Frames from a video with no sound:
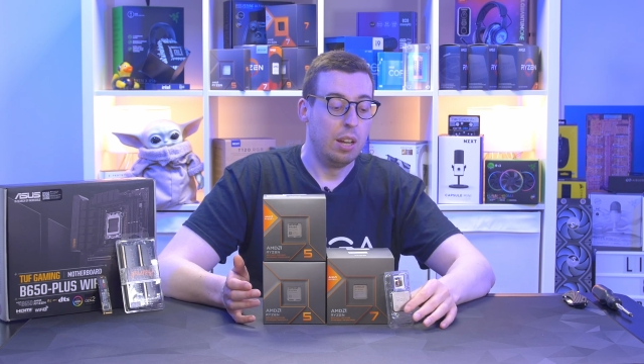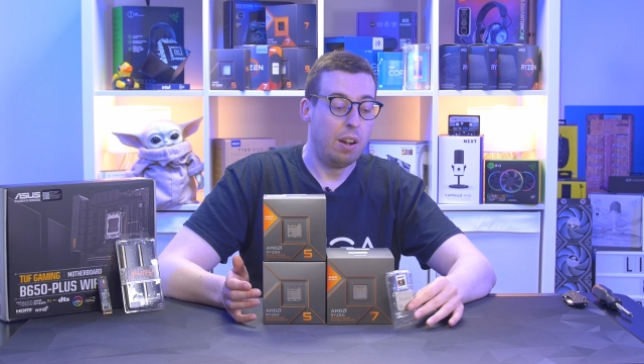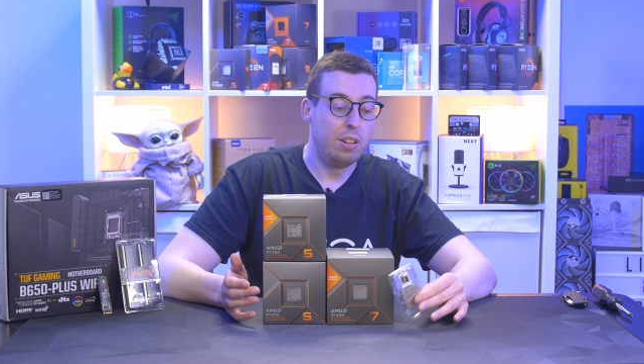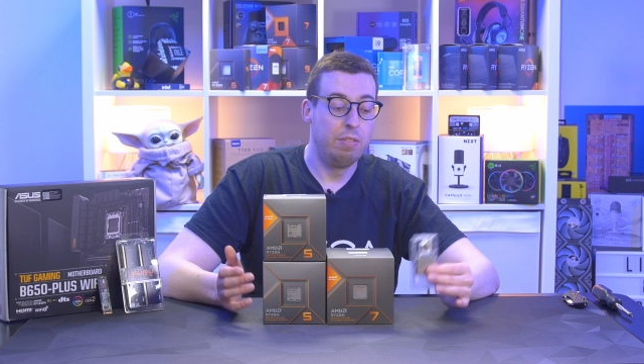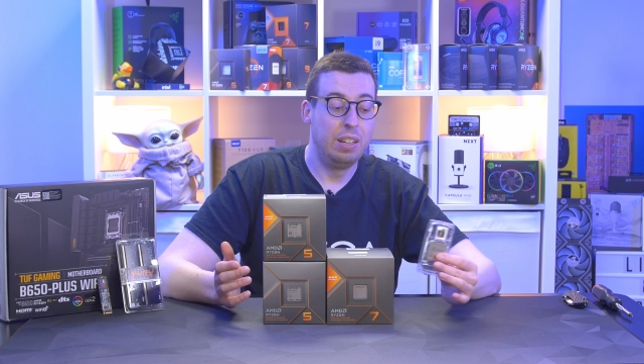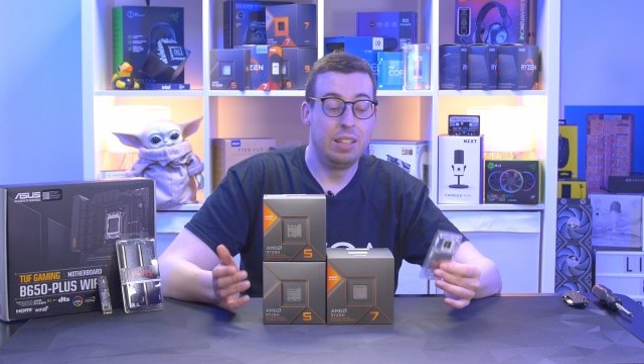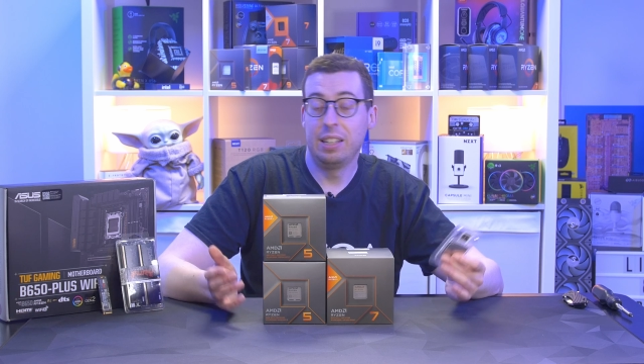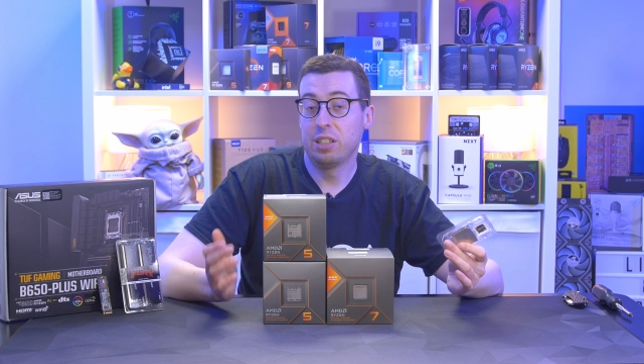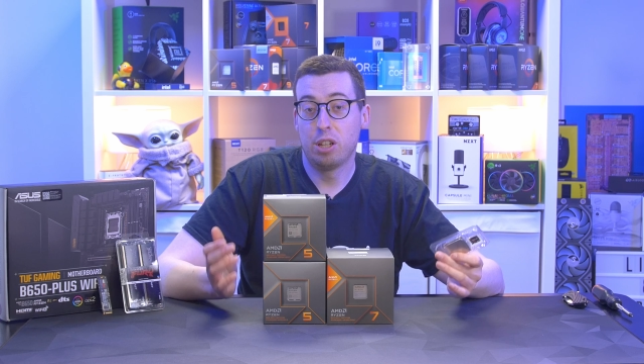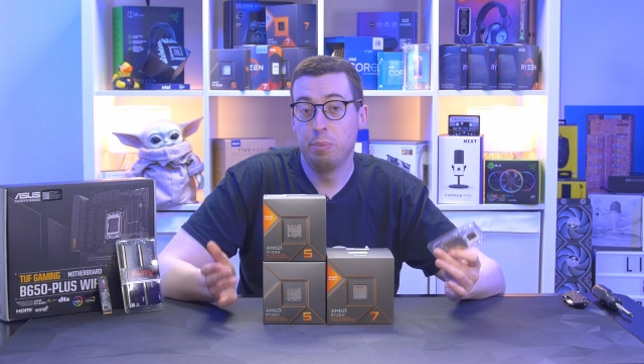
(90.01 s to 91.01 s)
I don't really think
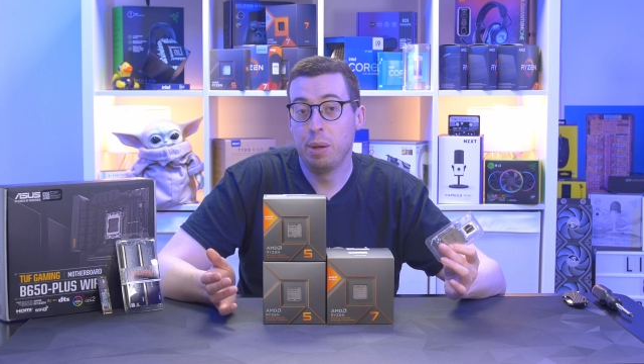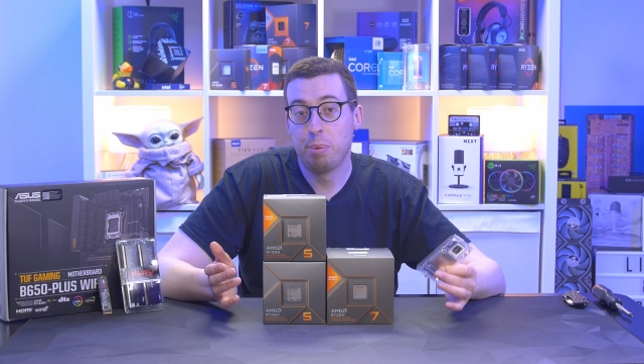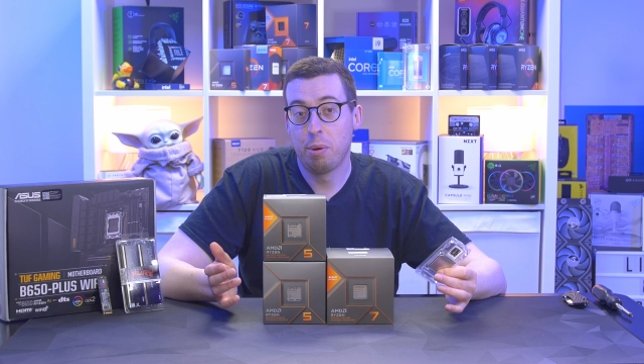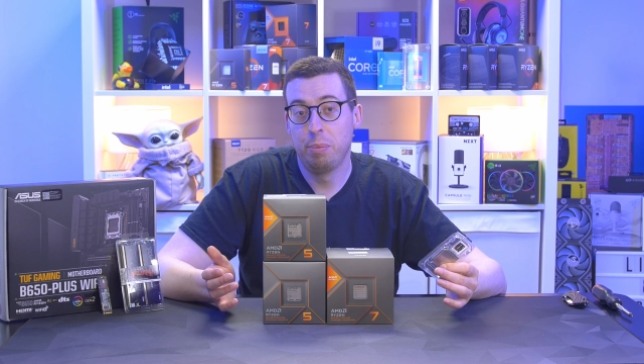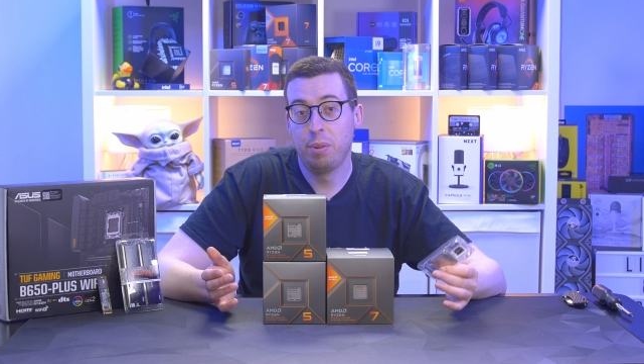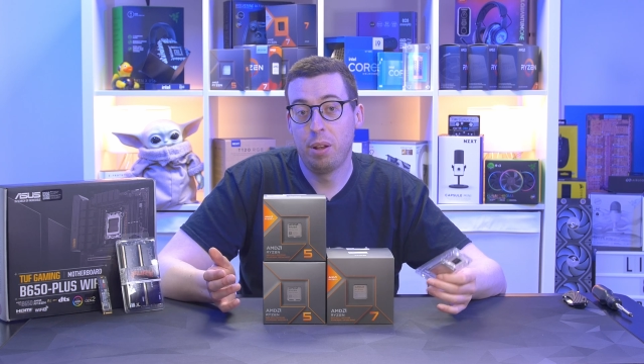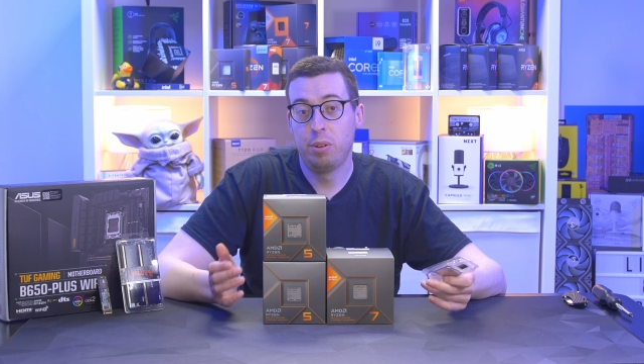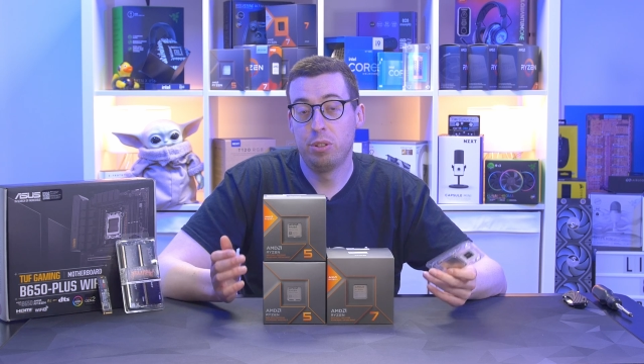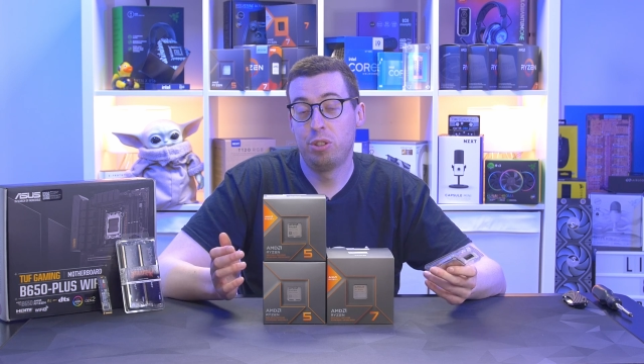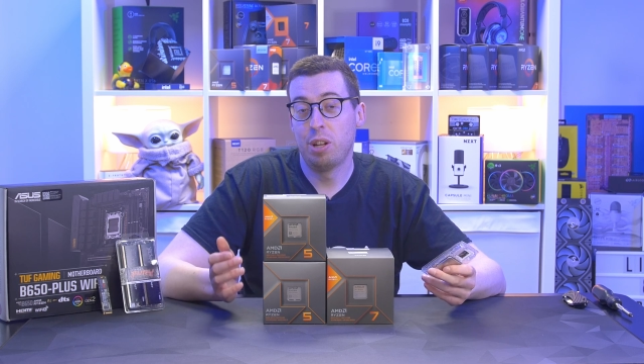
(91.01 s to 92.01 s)
that's going to be a problem though because